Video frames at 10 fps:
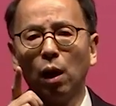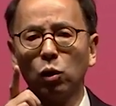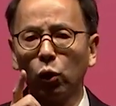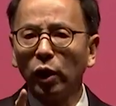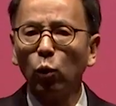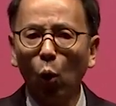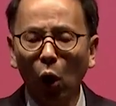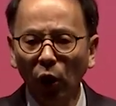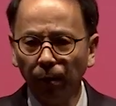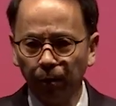trade
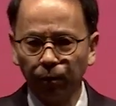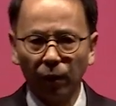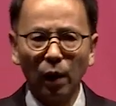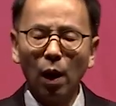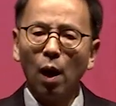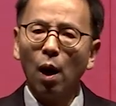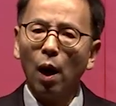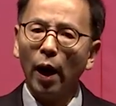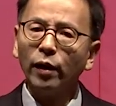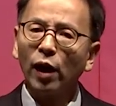war,
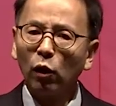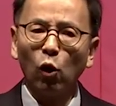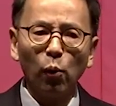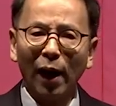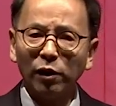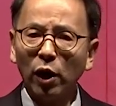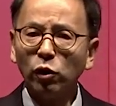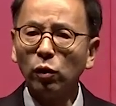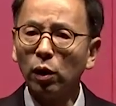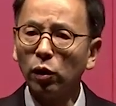
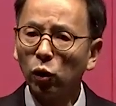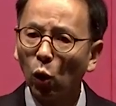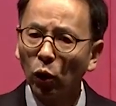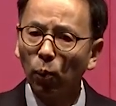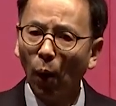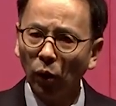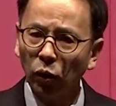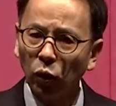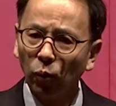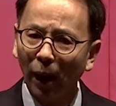anti-globalization is so
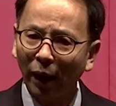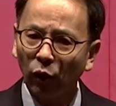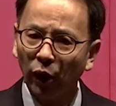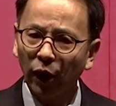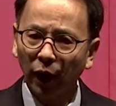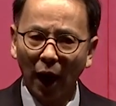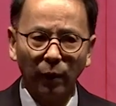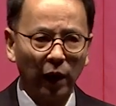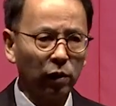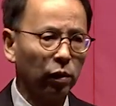important to
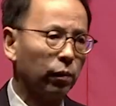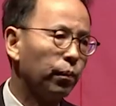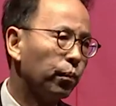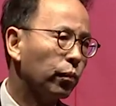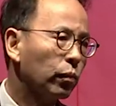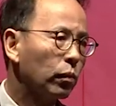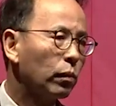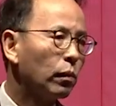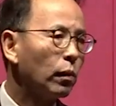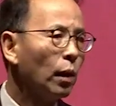macroeconomics.
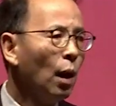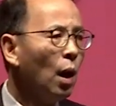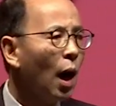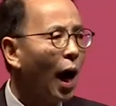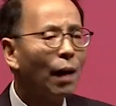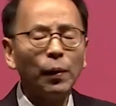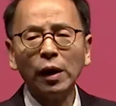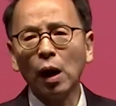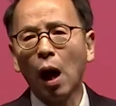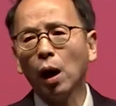I've
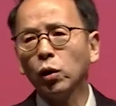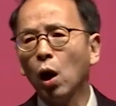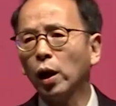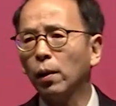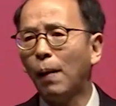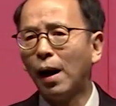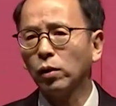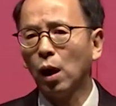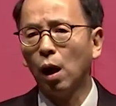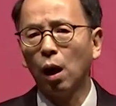been talking about
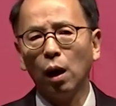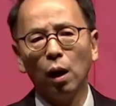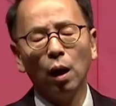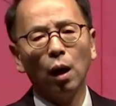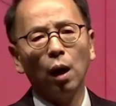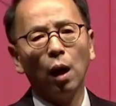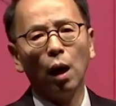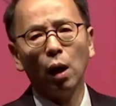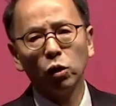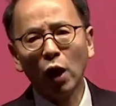
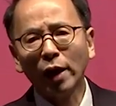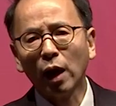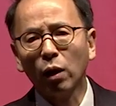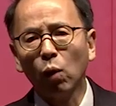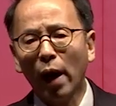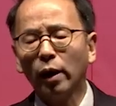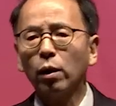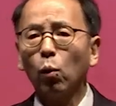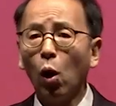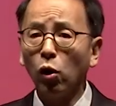China and
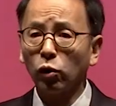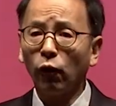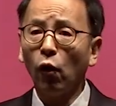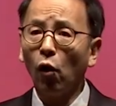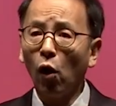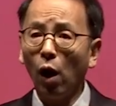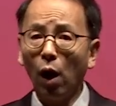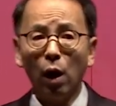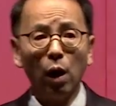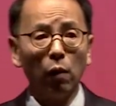the world for
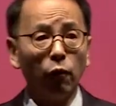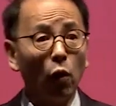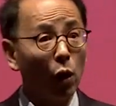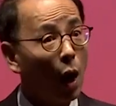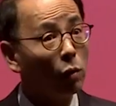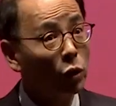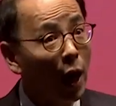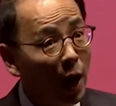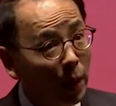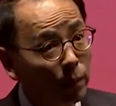a long
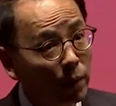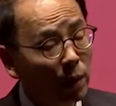time.